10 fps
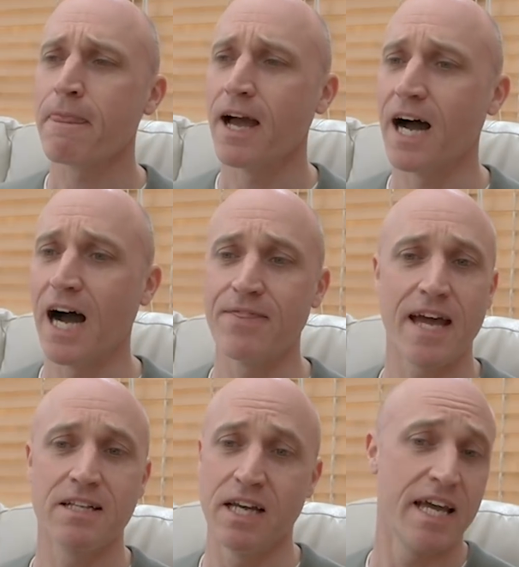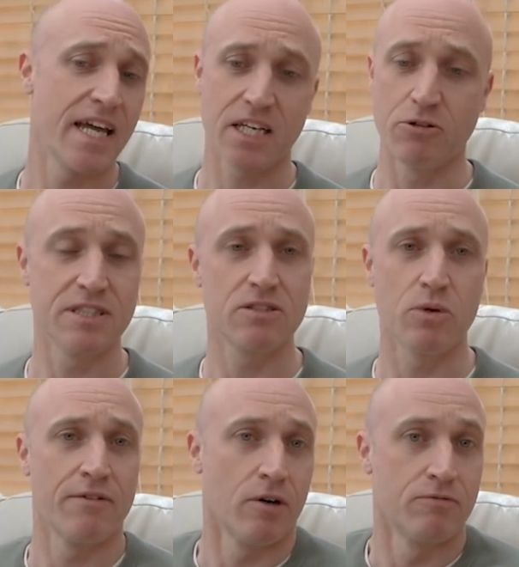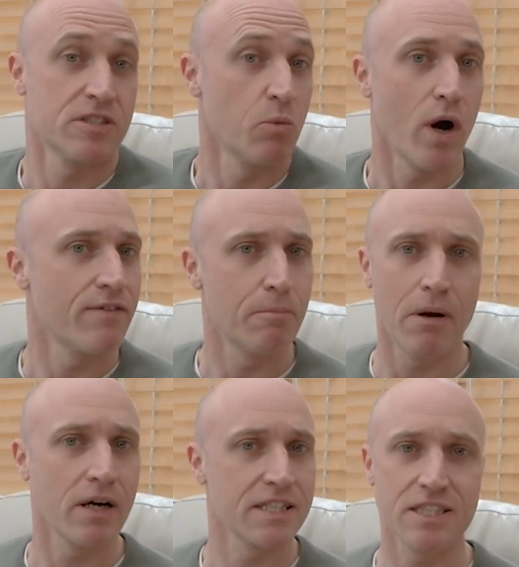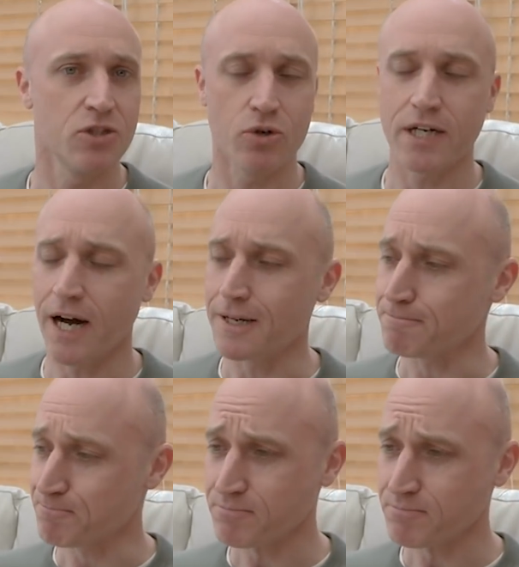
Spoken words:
And then it goes into obviously whatever plug is in your car.